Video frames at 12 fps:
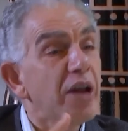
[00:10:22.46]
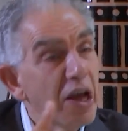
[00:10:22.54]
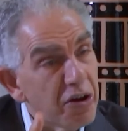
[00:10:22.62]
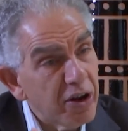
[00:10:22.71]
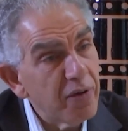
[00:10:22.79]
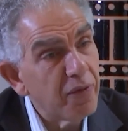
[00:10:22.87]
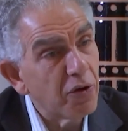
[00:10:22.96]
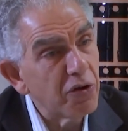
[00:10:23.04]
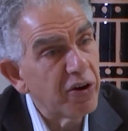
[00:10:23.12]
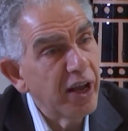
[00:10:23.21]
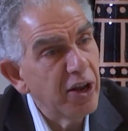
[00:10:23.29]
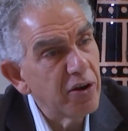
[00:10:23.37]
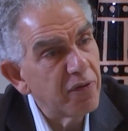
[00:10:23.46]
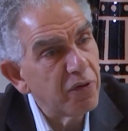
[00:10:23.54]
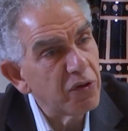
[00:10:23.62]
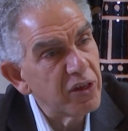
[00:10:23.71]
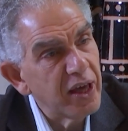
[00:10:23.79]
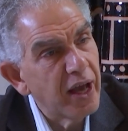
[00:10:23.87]
agent for change
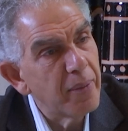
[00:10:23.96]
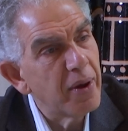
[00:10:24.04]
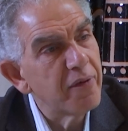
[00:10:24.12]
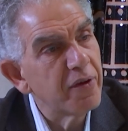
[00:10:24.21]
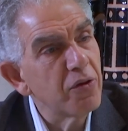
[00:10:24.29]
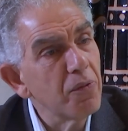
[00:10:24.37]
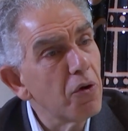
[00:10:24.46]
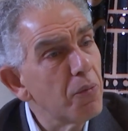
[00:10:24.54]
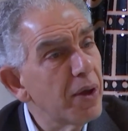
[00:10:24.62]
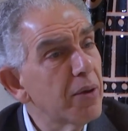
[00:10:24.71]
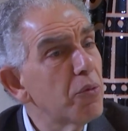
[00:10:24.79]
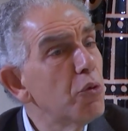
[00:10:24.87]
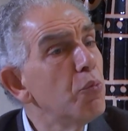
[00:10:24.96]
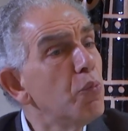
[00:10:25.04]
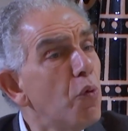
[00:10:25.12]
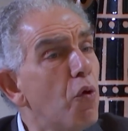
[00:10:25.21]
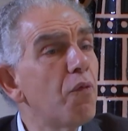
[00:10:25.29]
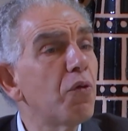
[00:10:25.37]
for the IMF and the World Bank, but
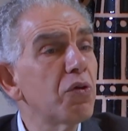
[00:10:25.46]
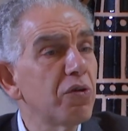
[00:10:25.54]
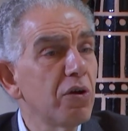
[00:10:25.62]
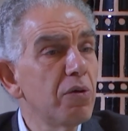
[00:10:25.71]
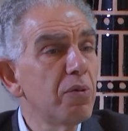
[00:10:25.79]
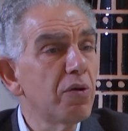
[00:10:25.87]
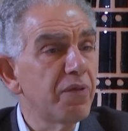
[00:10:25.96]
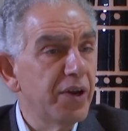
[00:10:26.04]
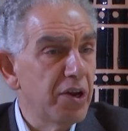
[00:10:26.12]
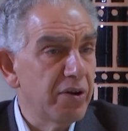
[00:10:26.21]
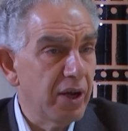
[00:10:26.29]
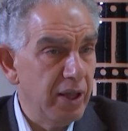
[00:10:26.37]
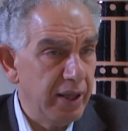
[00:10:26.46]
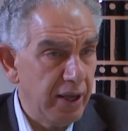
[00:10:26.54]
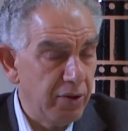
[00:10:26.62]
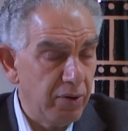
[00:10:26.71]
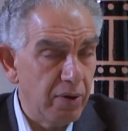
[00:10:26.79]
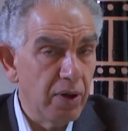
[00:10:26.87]
more for the global financial
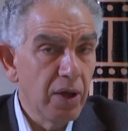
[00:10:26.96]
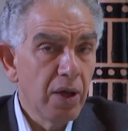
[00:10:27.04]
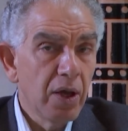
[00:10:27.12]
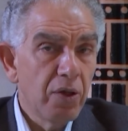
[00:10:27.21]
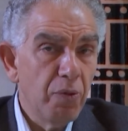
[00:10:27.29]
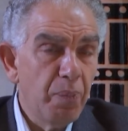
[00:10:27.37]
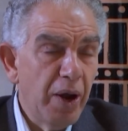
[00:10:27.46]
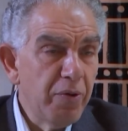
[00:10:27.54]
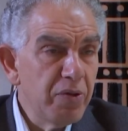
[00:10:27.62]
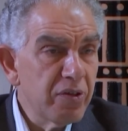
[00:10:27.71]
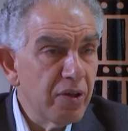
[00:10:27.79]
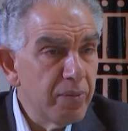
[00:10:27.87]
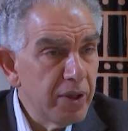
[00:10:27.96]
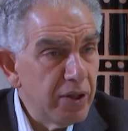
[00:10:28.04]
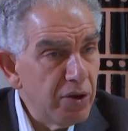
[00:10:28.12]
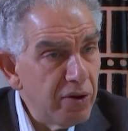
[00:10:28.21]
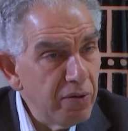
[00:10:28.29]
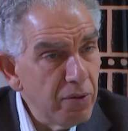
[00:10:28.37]
architecture. The Paris summit
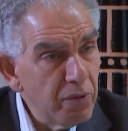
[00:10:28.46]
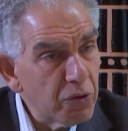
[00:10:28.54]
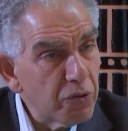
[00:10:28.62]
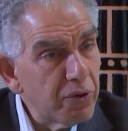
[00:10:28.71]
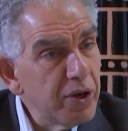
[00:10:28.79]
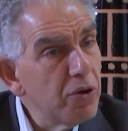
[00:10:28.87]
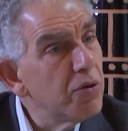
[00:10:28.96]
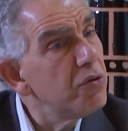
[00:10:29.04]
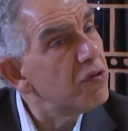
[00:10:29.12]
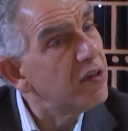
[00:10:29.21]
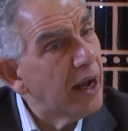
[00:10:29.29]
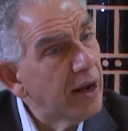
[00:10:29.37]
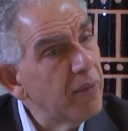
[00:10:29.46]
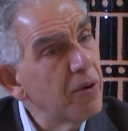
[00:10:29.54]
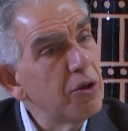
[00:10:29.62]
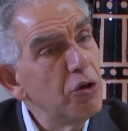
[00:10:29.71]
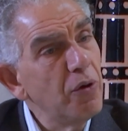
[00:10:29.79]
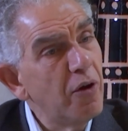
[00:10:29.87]
in June was already a good sign,
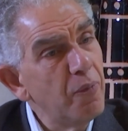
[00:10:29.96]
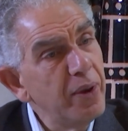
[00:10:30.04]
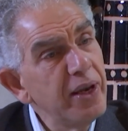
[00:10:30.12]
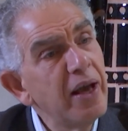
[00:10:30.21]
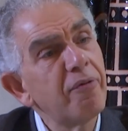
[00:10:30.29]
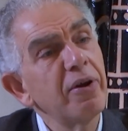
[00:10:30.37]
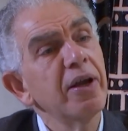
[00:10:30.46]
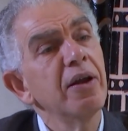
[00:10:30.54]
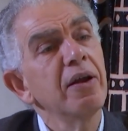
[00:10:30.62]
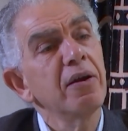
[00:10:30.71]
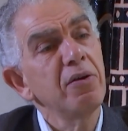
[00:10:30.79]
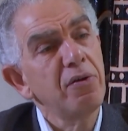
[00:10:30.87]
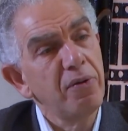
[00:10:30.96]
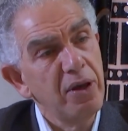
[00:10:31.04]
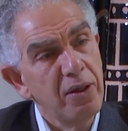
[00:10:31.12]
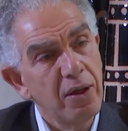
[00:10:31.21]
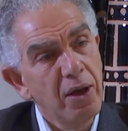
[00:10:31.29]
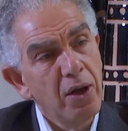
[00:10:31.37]
where you have many African
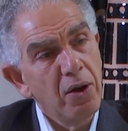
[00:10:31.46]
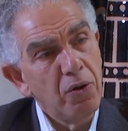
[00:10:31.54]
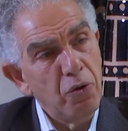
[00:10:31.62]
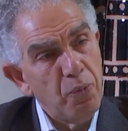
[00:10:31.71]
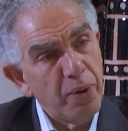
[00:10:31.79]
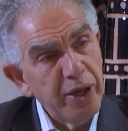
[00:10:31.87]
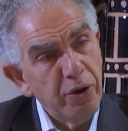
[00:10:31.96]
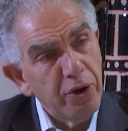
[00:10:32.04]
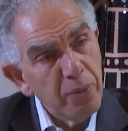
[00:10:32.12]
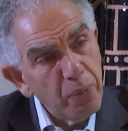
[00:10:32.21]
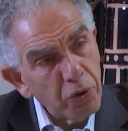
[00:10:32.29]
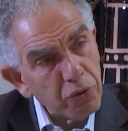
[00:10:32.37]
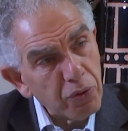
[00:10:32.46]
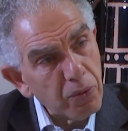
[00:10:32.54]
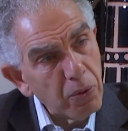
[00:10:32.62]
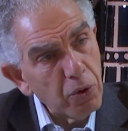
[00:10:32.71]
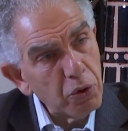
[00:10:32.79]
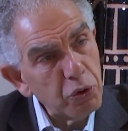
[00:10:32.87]
countries who play an important
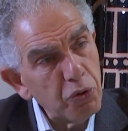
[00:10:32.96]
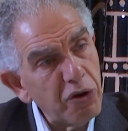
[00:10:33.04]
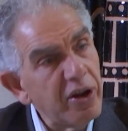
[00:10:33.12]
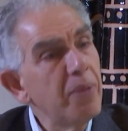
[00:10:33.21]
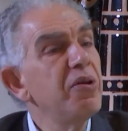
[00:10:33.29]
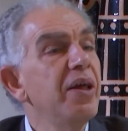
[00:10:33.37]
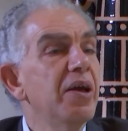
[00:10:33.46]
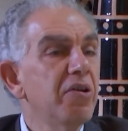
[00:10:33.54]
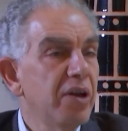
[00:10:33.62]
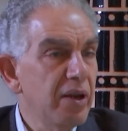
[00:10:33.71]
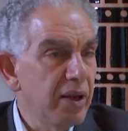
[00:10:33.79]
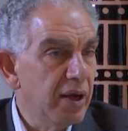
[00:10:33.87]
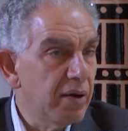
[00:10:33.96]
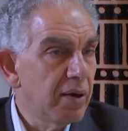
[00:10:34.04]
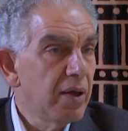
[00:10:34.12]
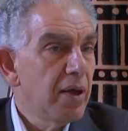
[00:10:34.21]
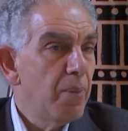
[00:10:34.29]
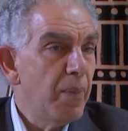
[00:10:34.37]
role to shape the agenda.
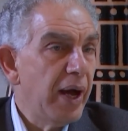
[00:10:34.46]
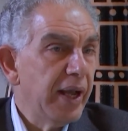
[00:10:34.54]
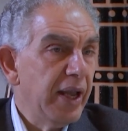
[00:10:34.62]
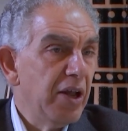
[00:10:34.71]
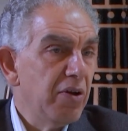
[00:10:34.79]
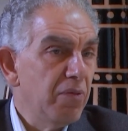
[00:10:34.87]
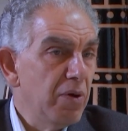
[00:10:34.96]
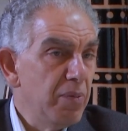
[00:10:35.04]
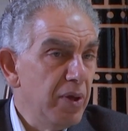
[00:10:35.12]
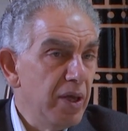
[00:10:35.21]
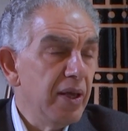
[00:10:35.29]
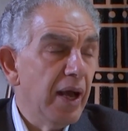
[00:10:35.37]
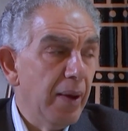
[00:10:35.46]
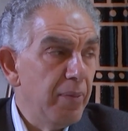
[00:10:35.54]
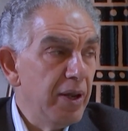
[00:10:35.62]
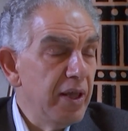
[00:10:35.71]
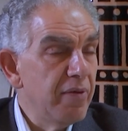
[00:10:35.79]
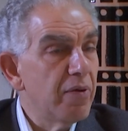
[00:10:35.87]
Marrakesh will be, I
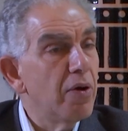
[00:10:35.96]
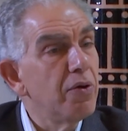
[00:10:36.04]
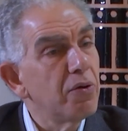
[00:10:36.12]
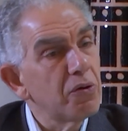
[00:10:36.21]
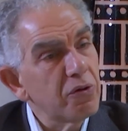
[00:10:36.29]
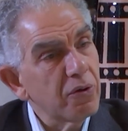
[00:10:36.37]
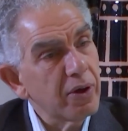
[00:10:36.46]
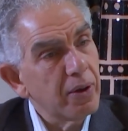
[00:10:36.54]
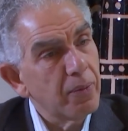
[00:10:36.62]
believe, another